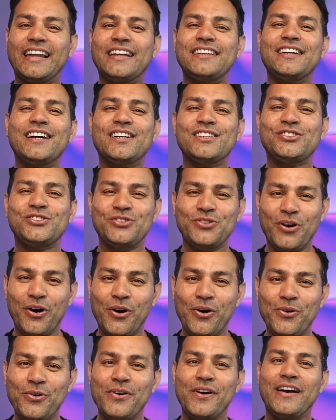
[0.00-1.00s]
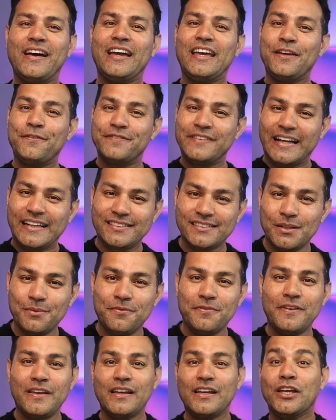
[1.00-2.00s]
let us know if that's
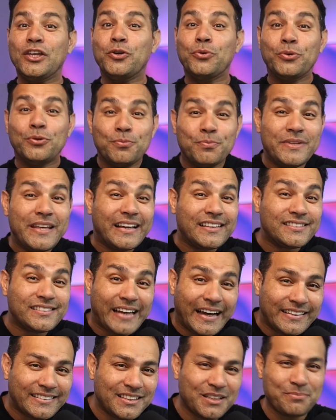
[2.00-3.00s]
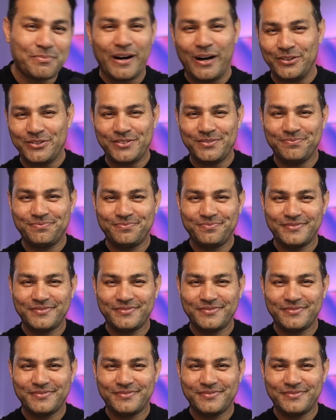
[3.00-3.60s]
something you would be excited about.